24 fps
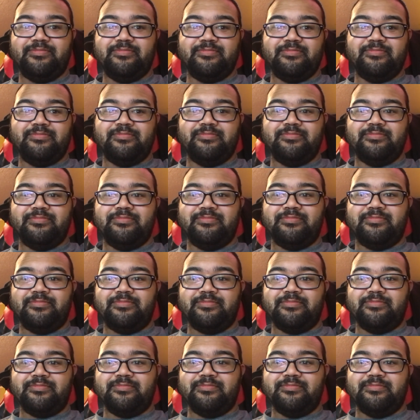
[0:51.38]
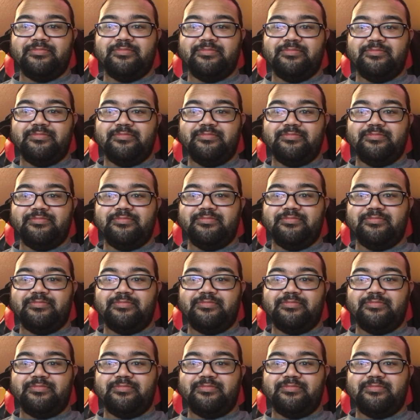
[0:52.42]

Nothing is said.